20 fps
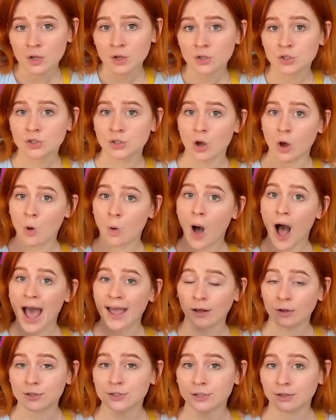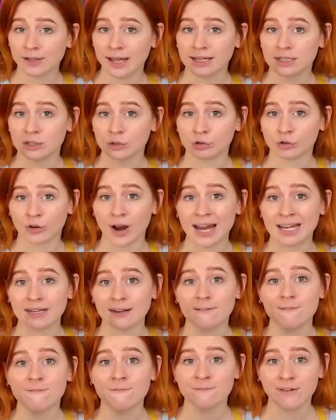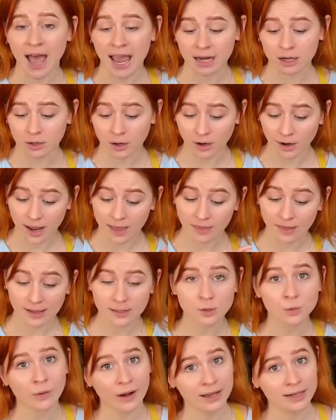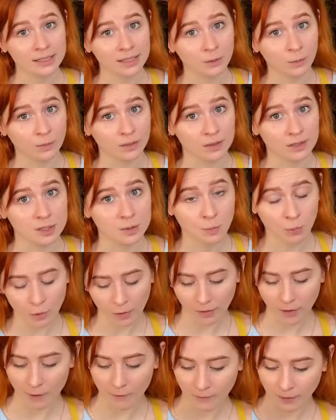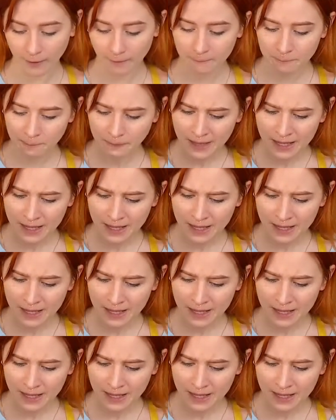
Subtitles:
So I also like to grind it finer, and that's what I did with this pour over.